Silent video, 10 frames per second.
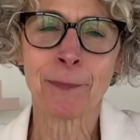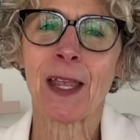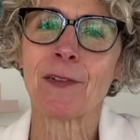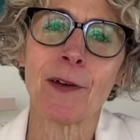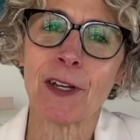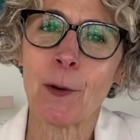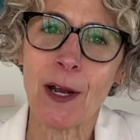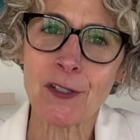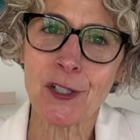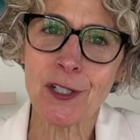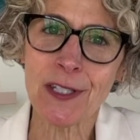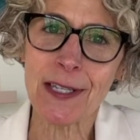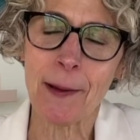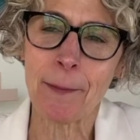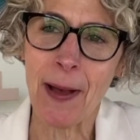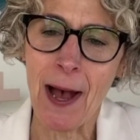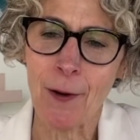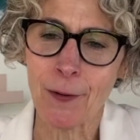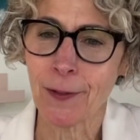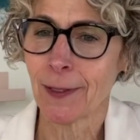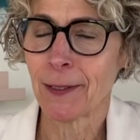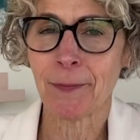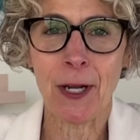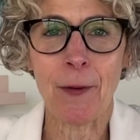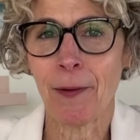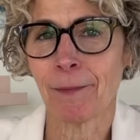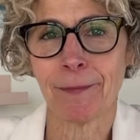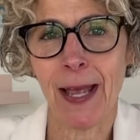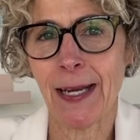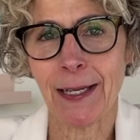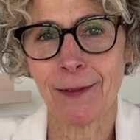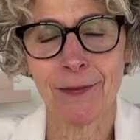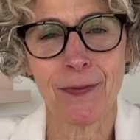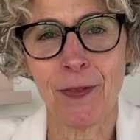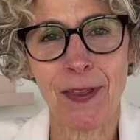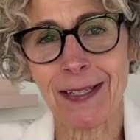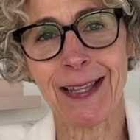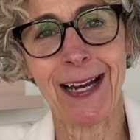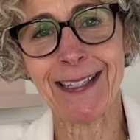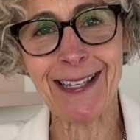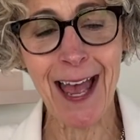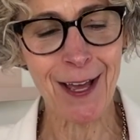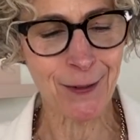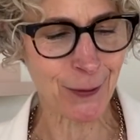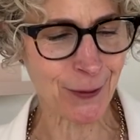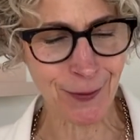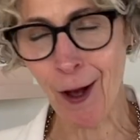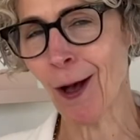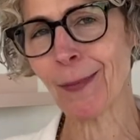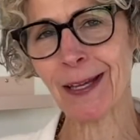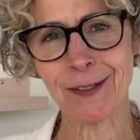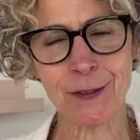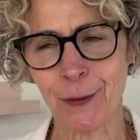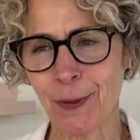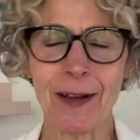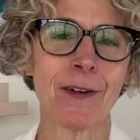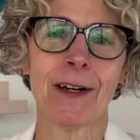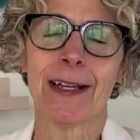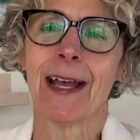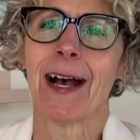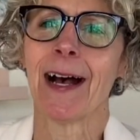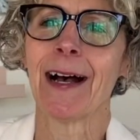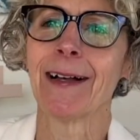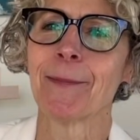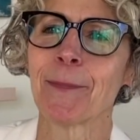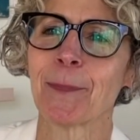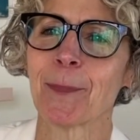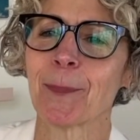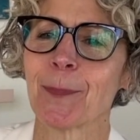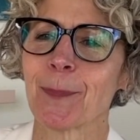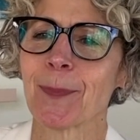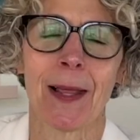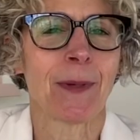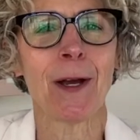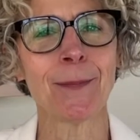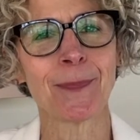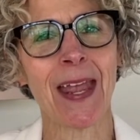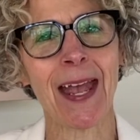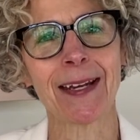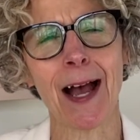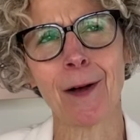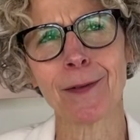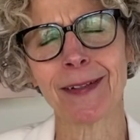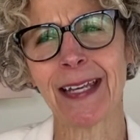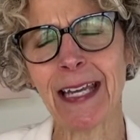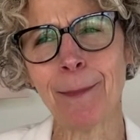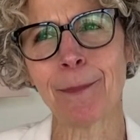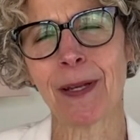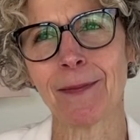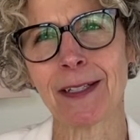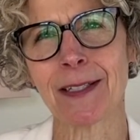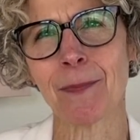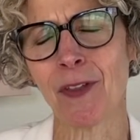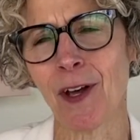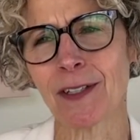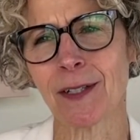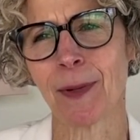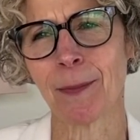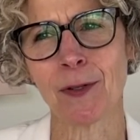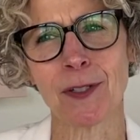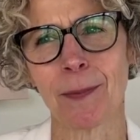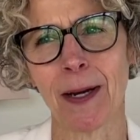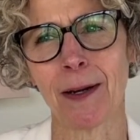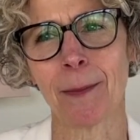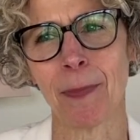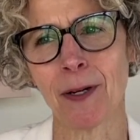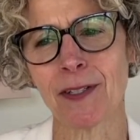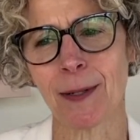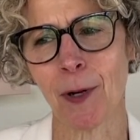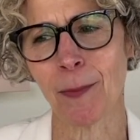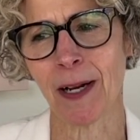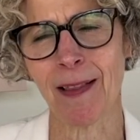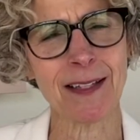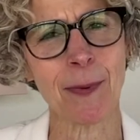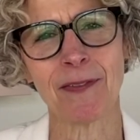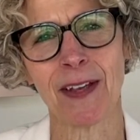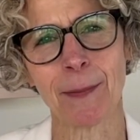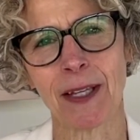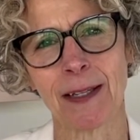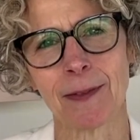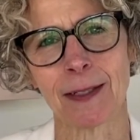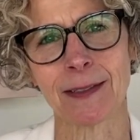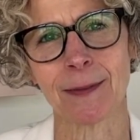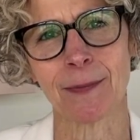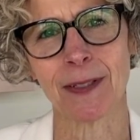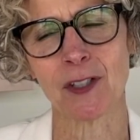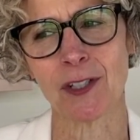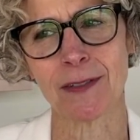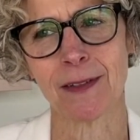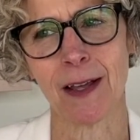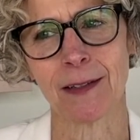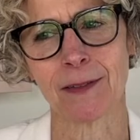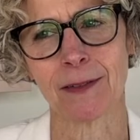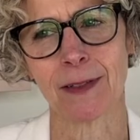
If you have any questions about, any of the things that I said or comments or whatever, let me know. And I'll keep giving some thought to my most embarrassing moment. I'll ask my family even, because I'm just not,